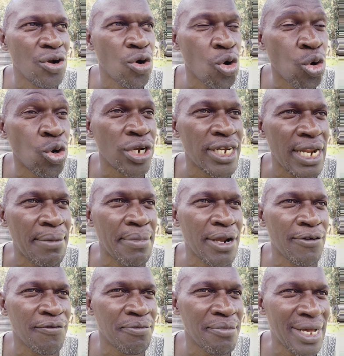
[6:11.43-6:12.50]
whole number
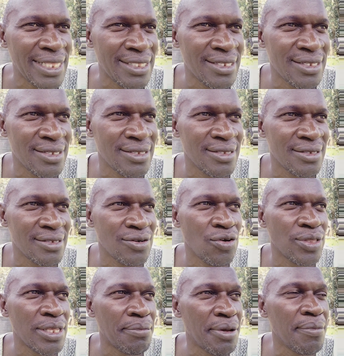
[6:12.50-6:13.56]
of months
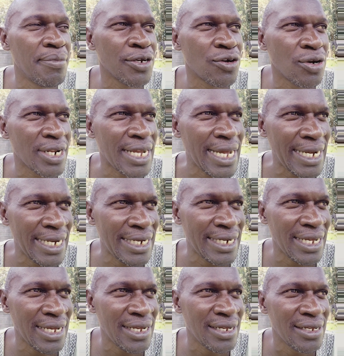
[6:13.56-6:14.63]
on the biblical calendar.